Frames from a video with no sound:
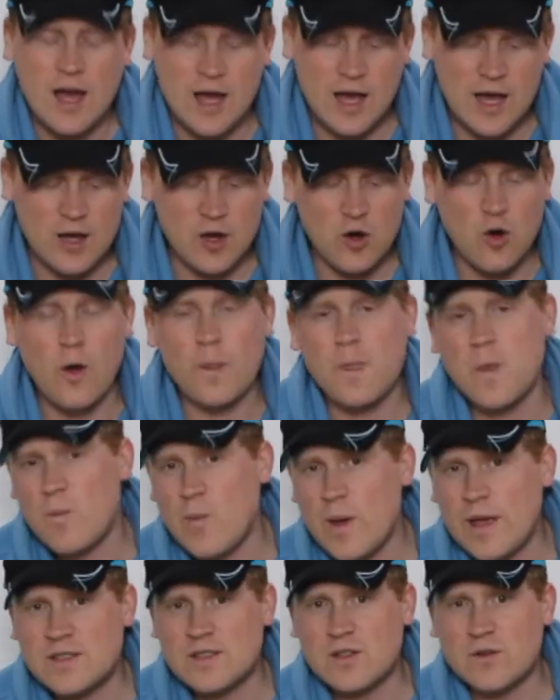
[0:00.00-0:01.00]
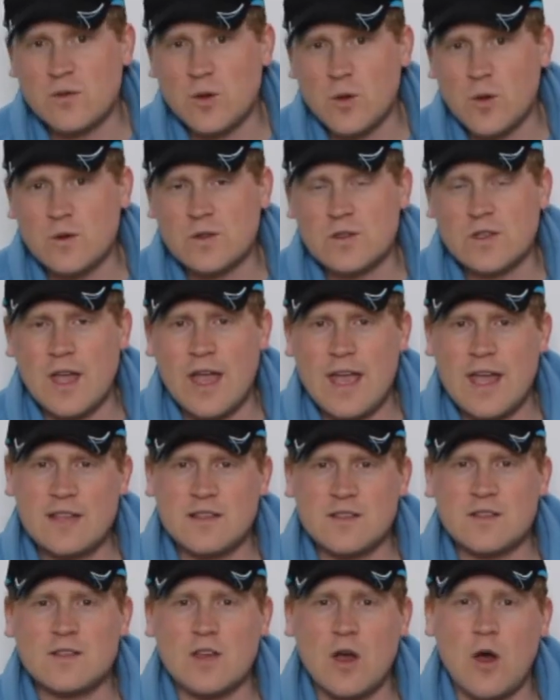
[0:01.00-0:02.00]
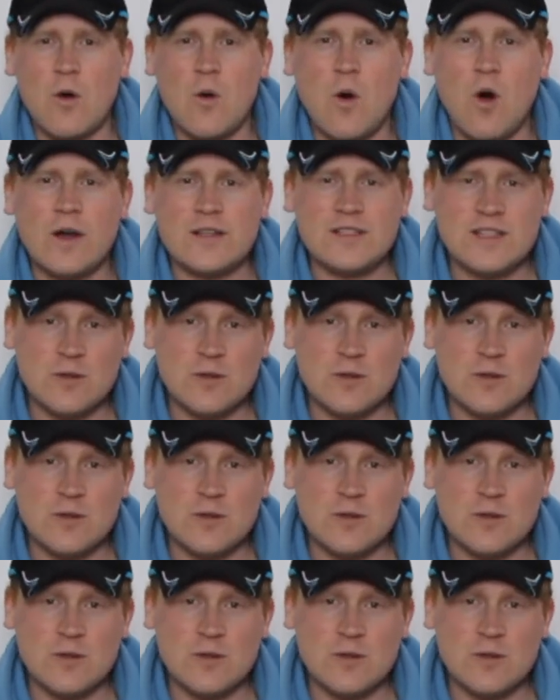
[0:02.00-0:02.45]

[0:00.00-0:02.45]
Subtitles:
Not the best of looks, and so I